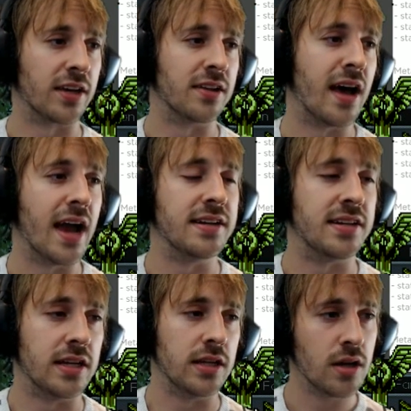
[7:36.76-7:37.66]
an
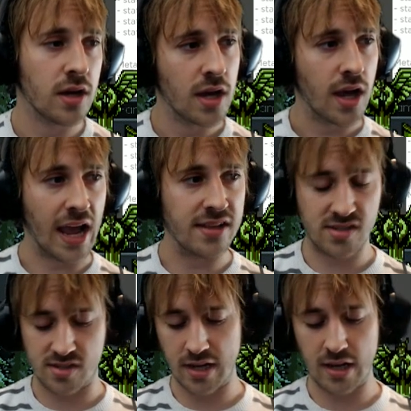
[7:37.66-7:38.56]
ID and
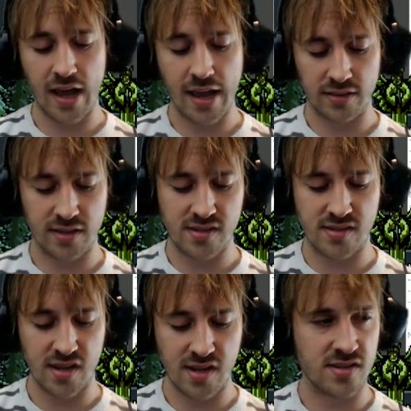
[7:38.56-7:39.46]
say like this
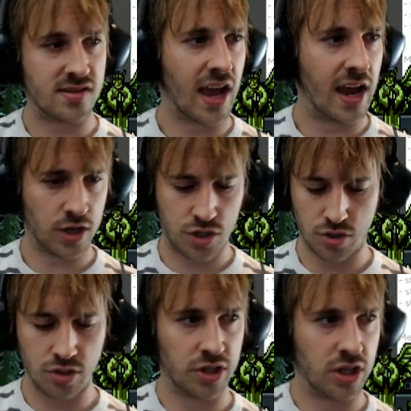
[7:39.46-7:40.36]
is
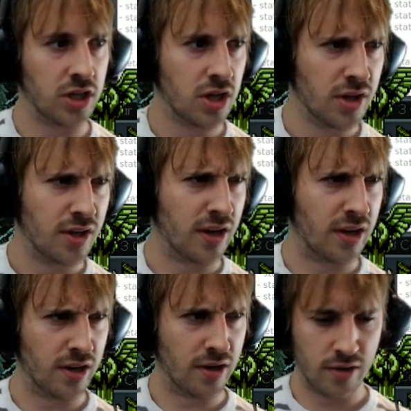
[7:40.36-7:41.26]
actually
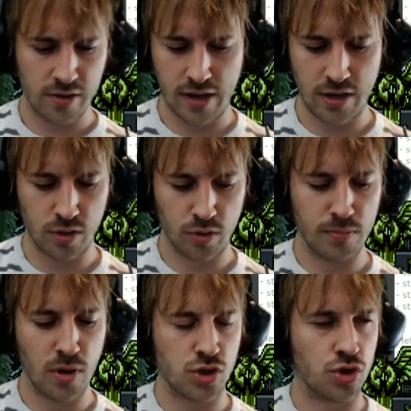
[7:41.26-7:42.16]
I don't know,
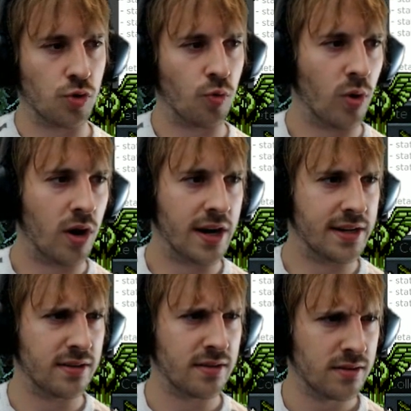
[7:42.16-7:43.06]
monster
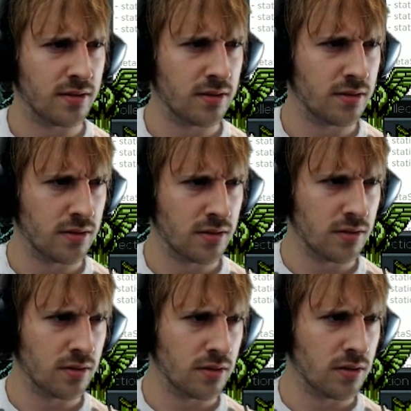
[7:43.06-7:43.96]
1,
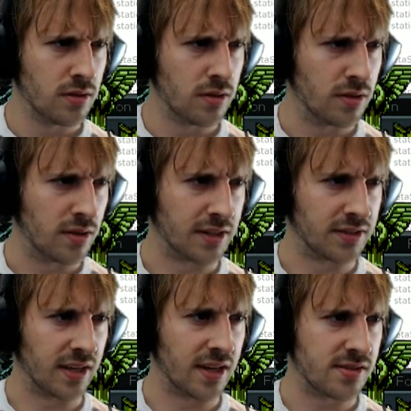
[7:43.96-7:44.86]
like
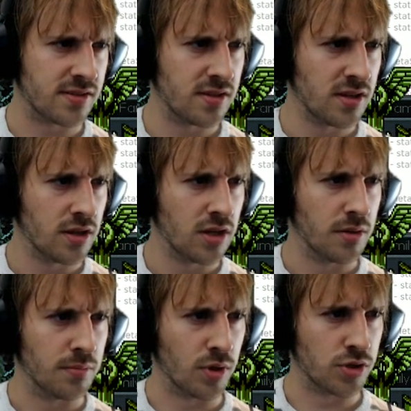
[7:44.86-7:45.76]
this,
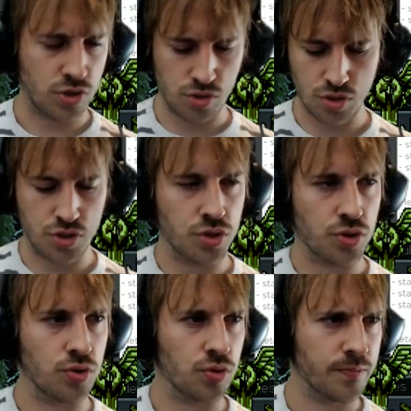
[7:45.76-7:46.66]
monster
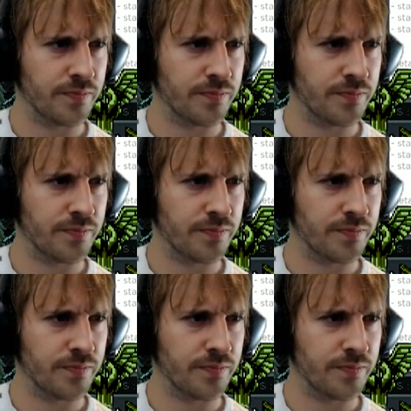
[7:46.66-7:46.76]
2,